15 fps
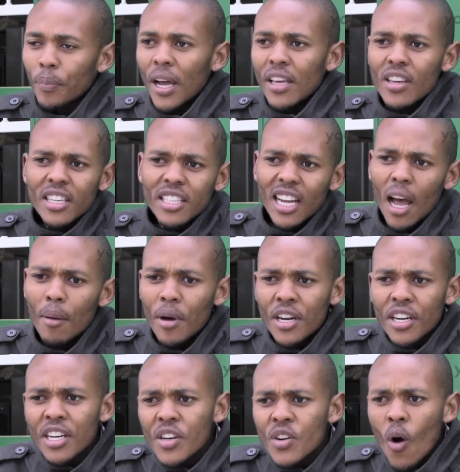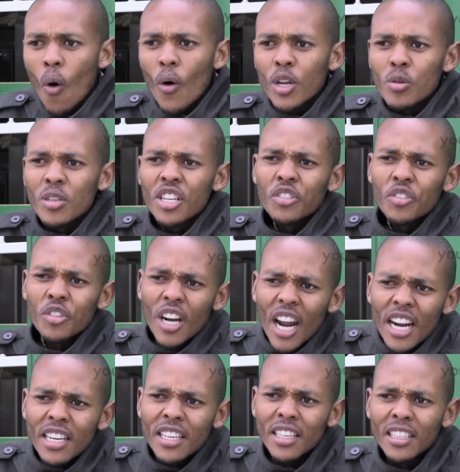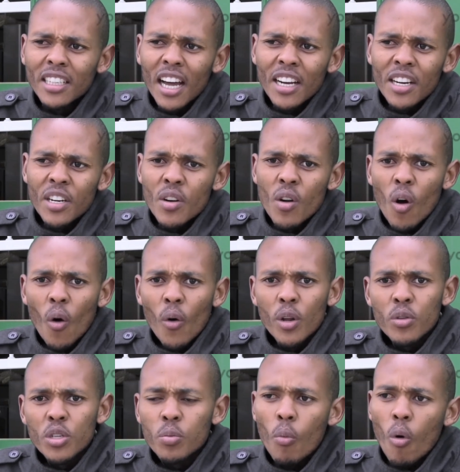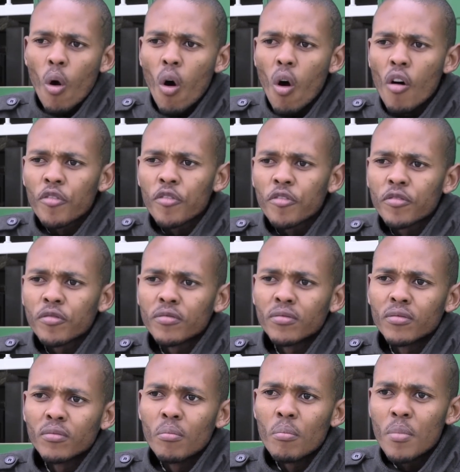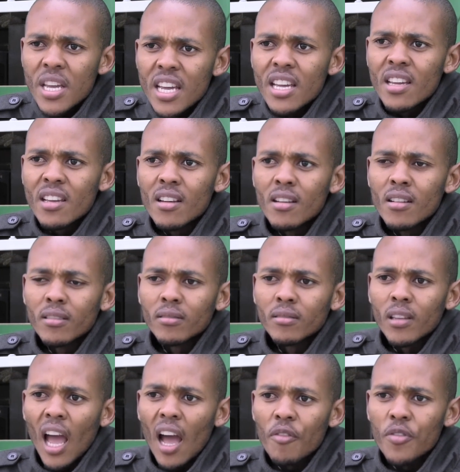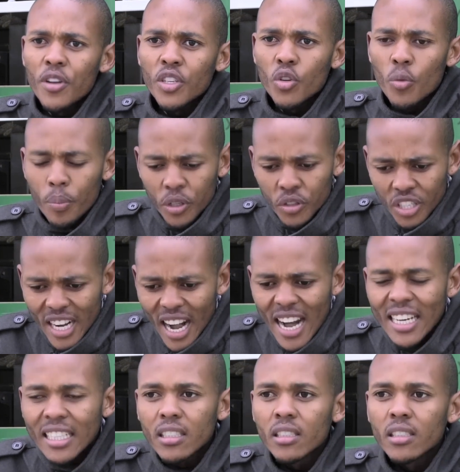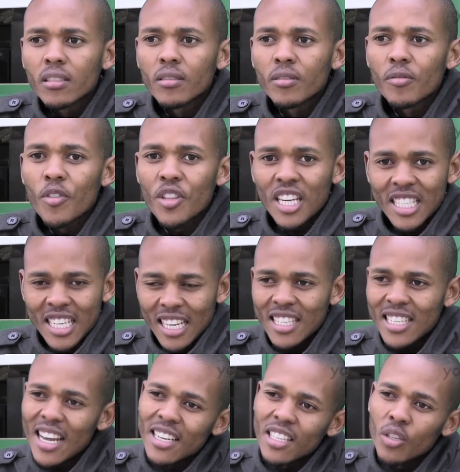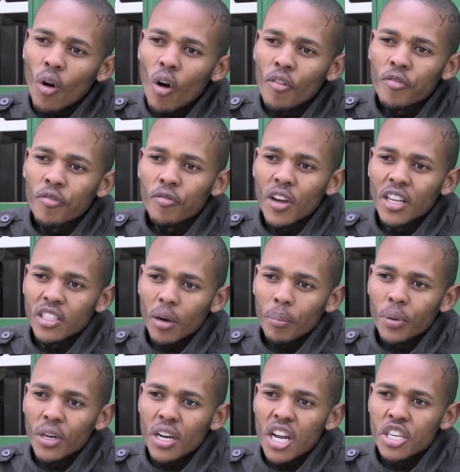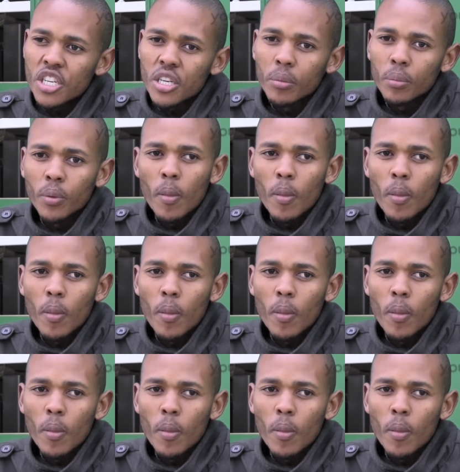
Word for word: And by that time, I didn't know it was a training. I didn't know it was more of me having to be trained for the dexterity of entrepreneurship.